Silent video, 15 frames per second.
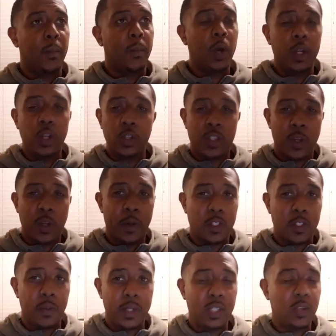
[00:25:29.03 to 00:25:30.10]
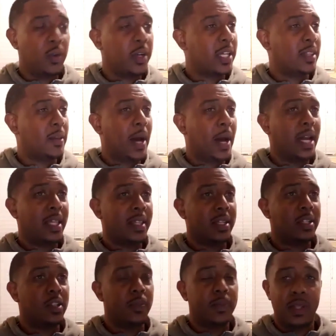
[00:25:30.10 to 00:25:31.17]
What are you supposed to be doing in the body
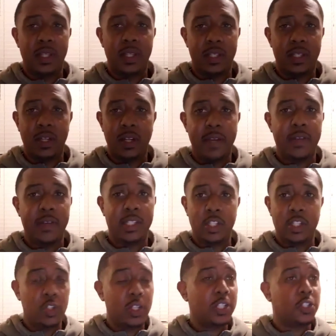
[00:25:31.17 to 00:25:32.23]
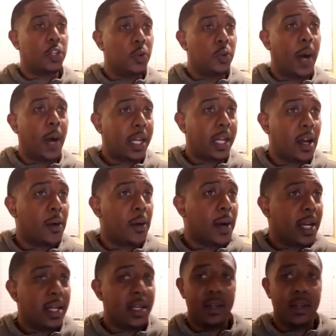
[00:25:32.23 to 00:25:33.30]
that you're you're living? Did you get your new body
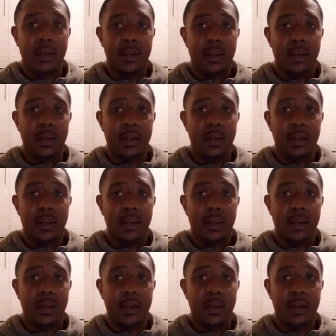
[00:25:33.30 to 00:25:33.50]
already?